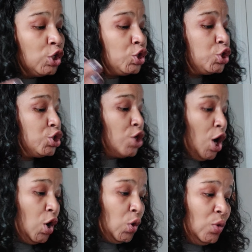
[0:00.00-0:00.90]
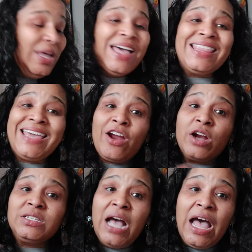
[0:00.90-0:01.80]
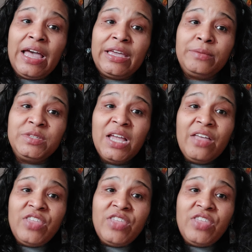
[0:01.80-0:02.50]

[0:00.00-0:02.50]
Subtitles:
So there are times